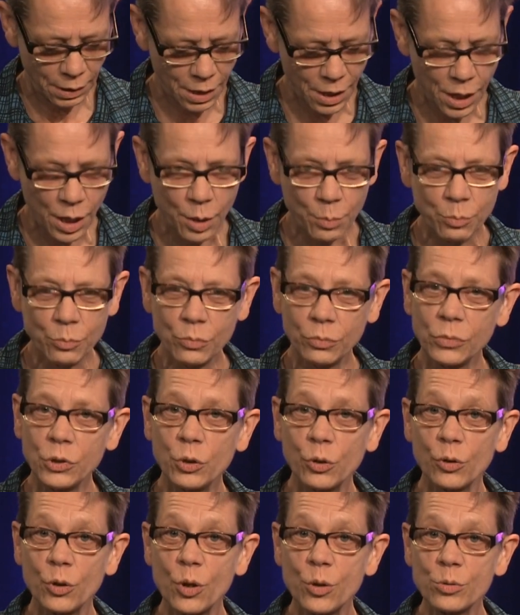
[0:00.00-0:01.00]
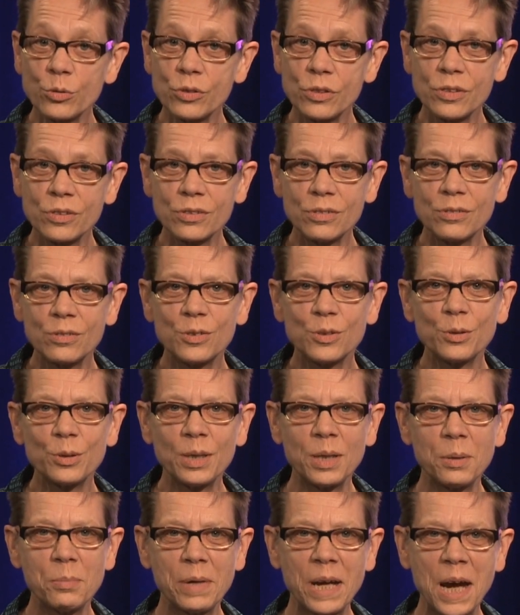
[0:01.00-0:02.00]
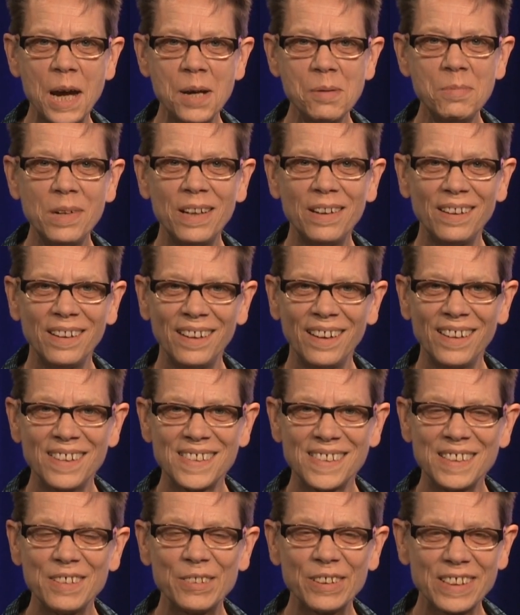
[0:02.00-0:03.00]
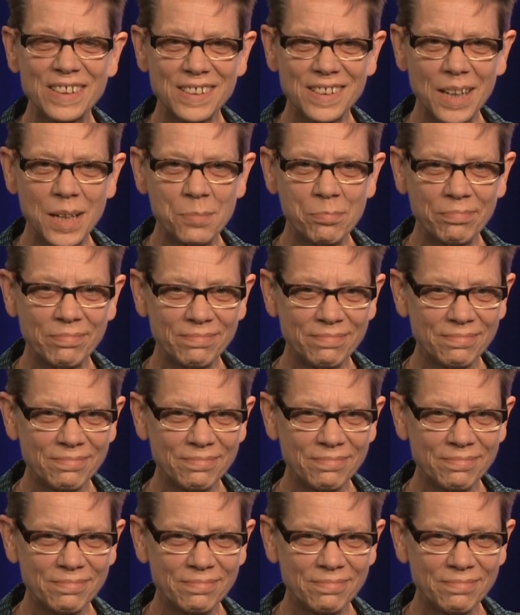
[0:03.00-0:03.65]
I'm your host, Julia Babb. See you next time.